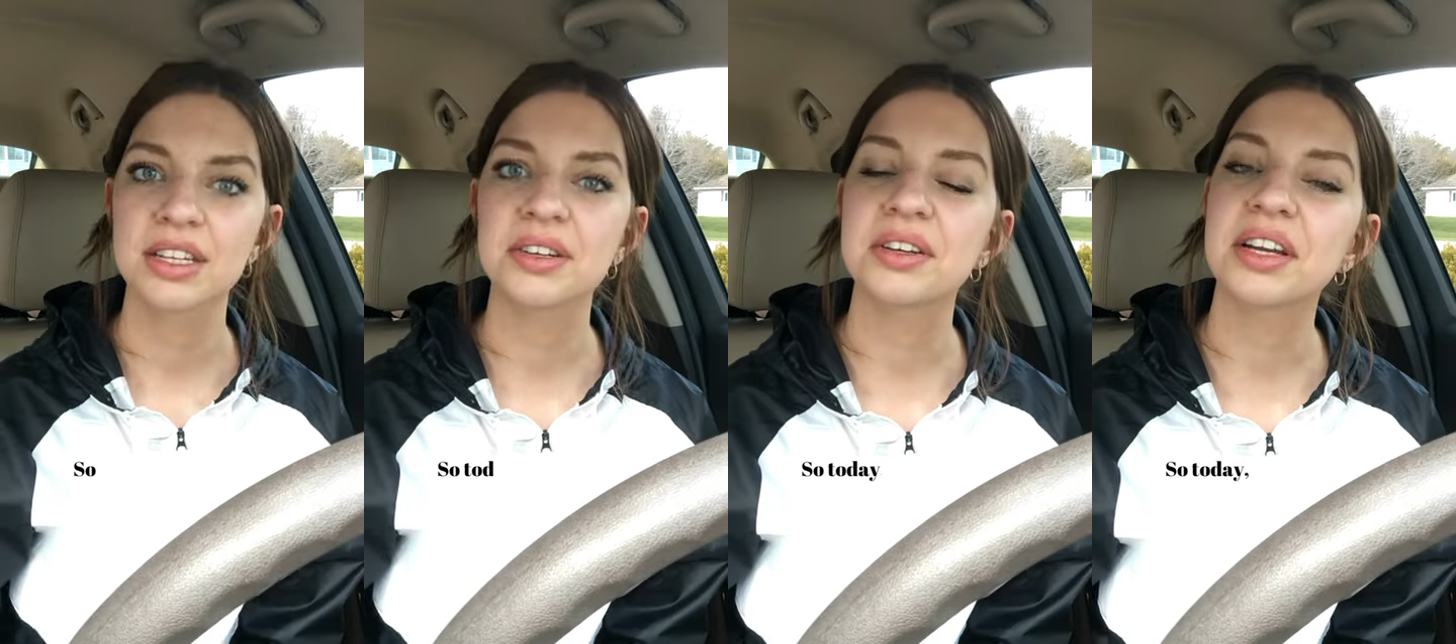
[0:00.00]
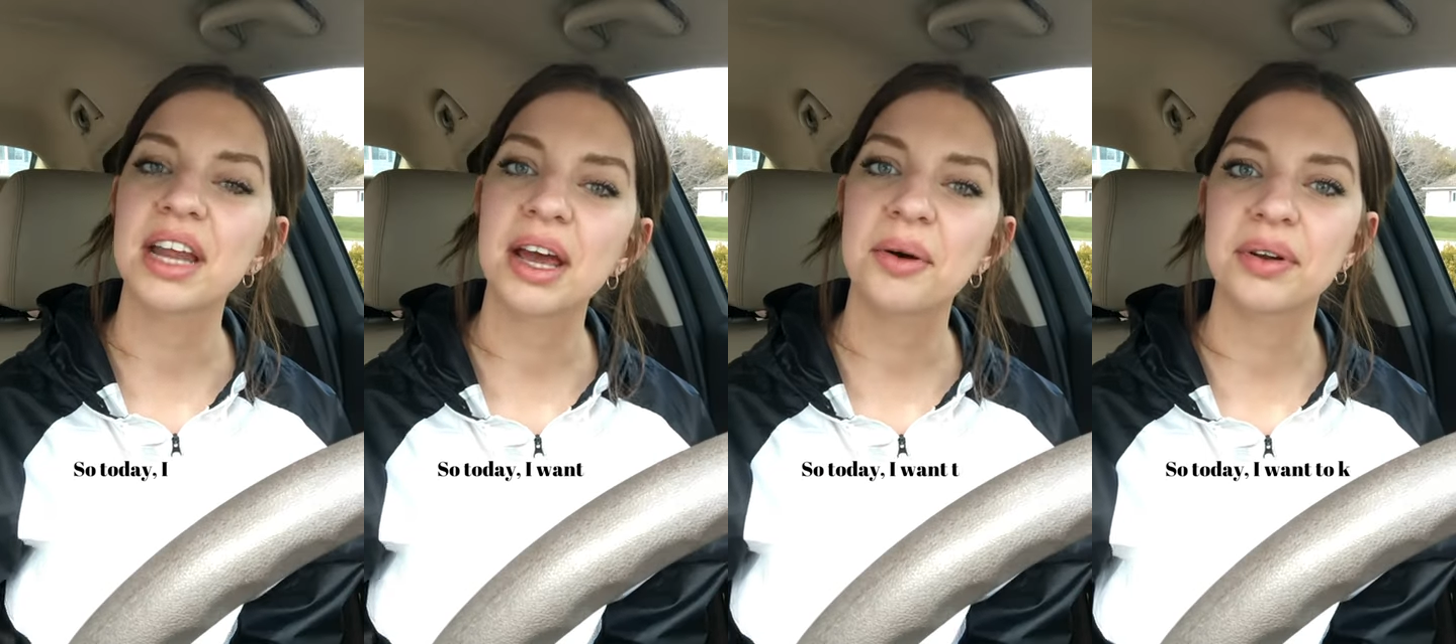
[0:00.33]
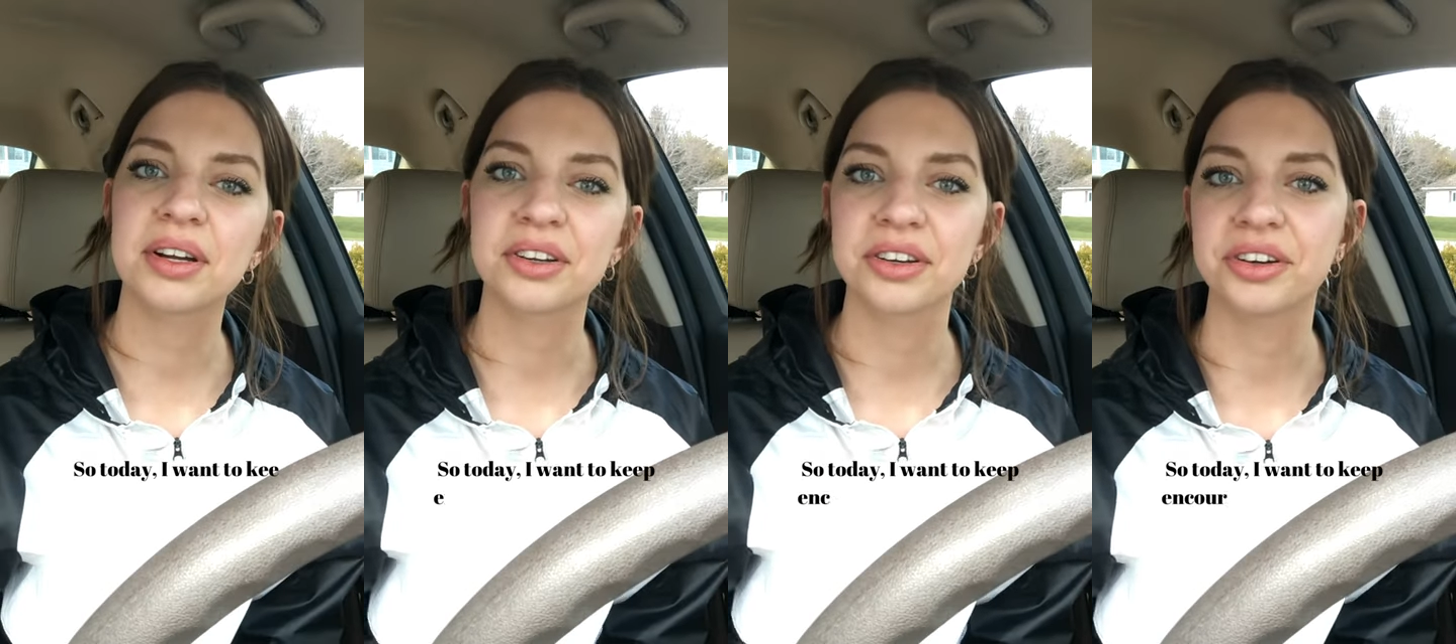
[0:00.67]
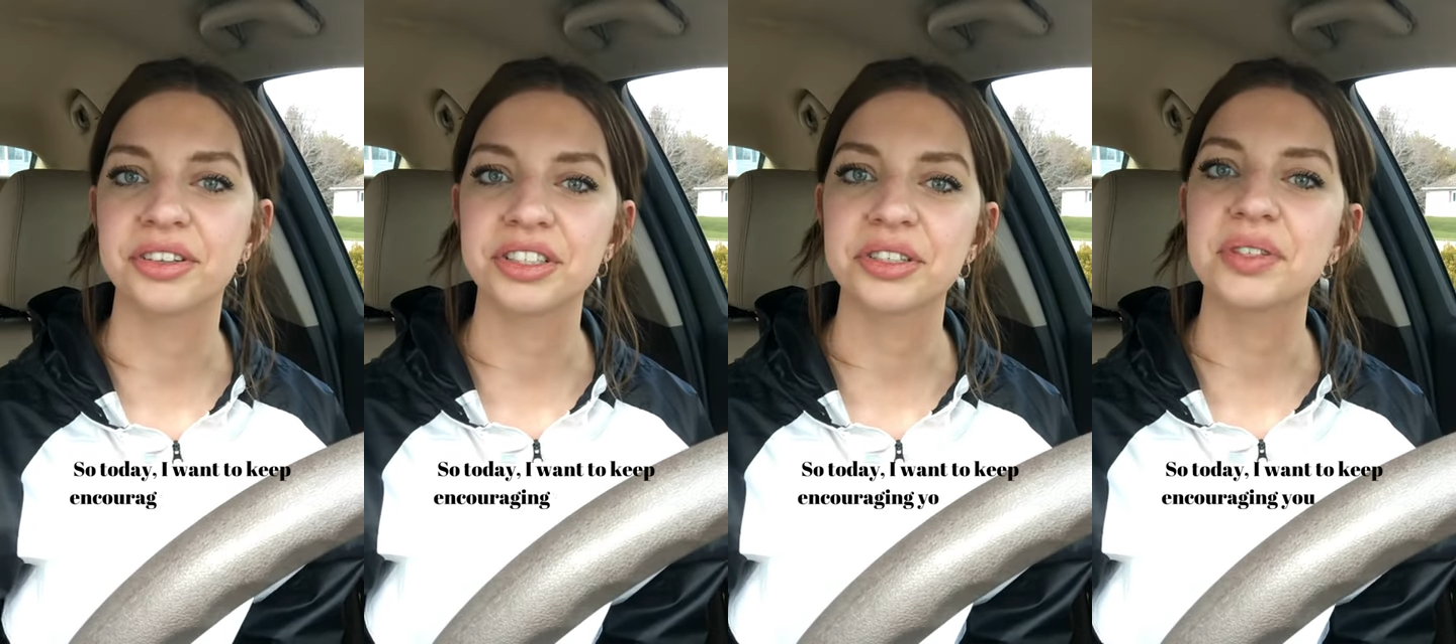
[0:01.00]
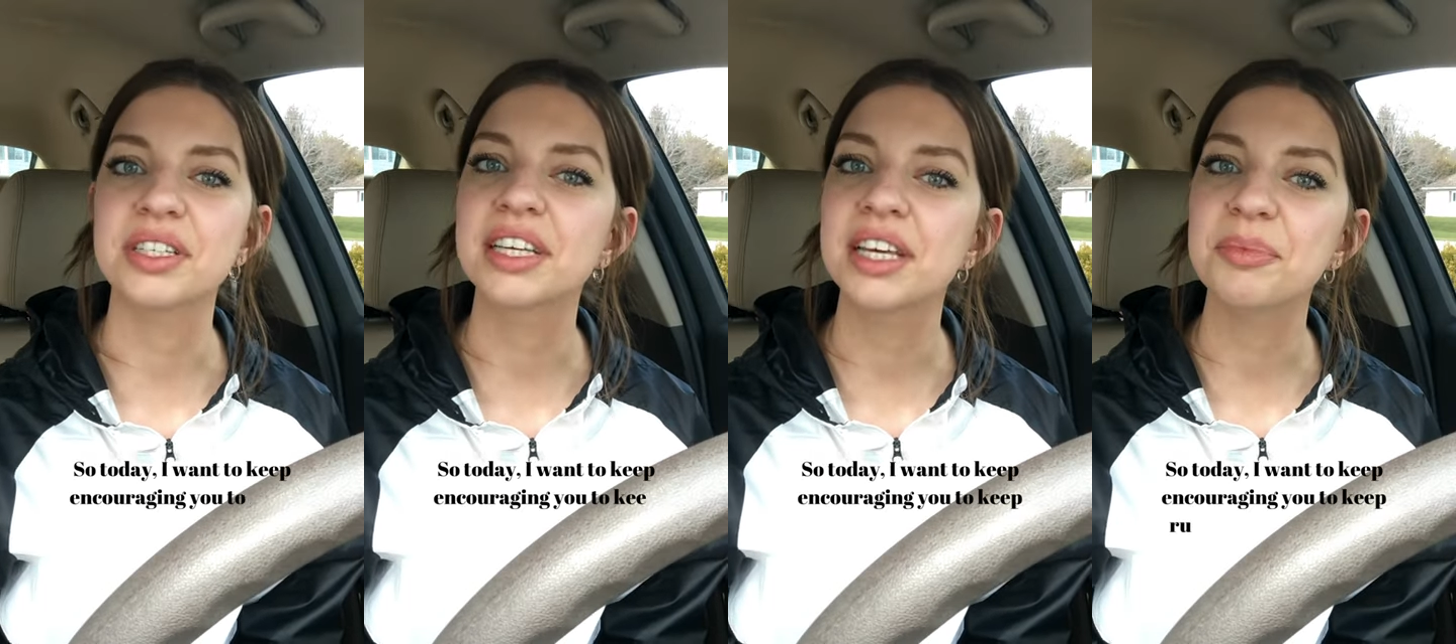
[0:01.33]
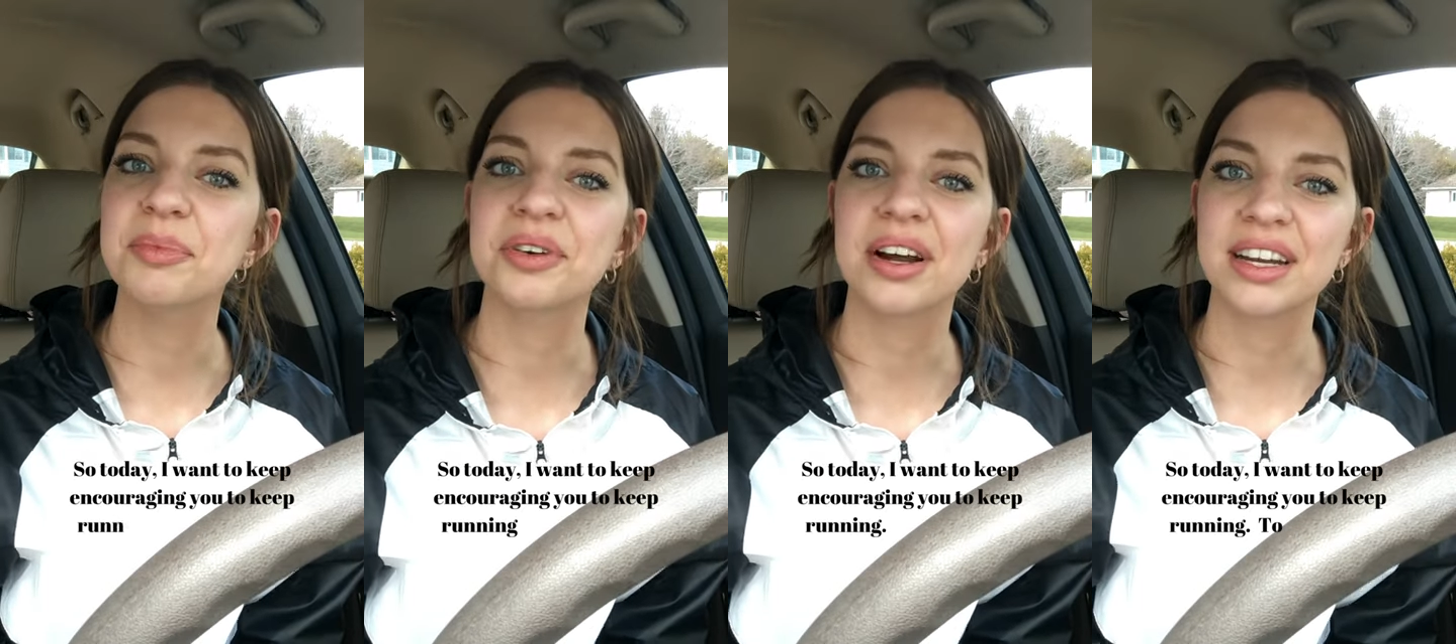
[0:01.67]
today, I want to encourage you to keep
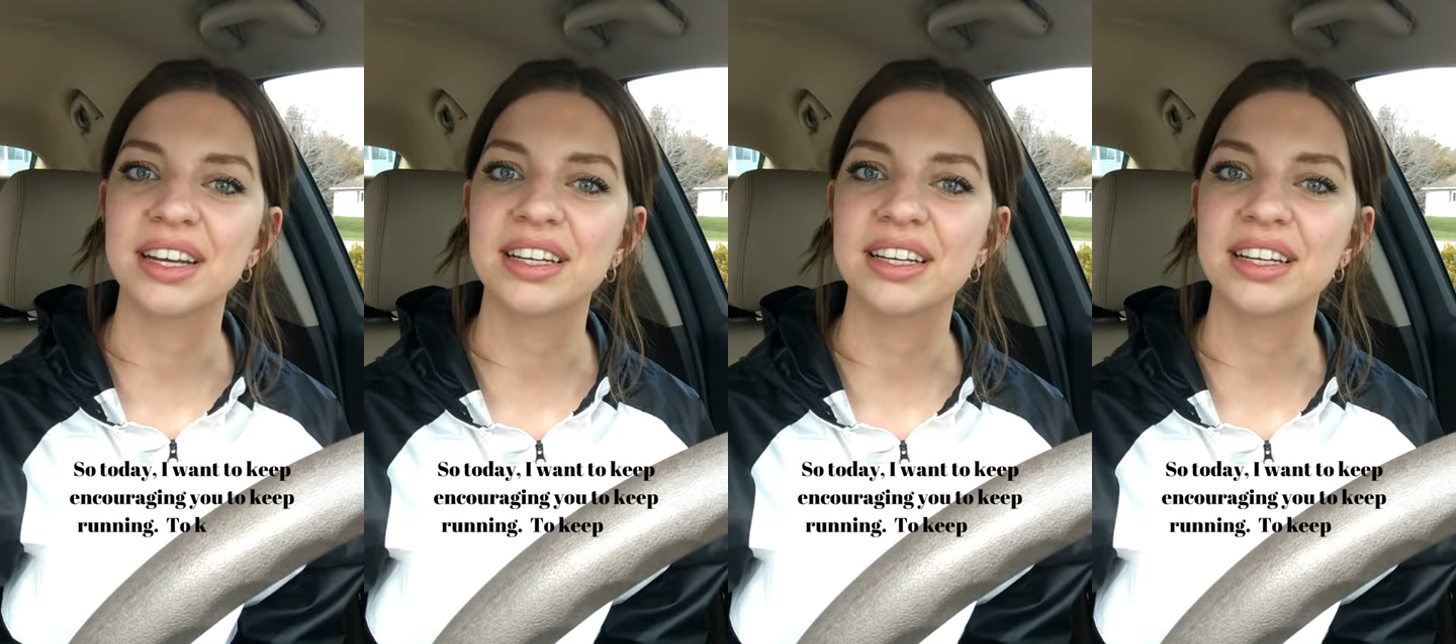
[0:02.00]
running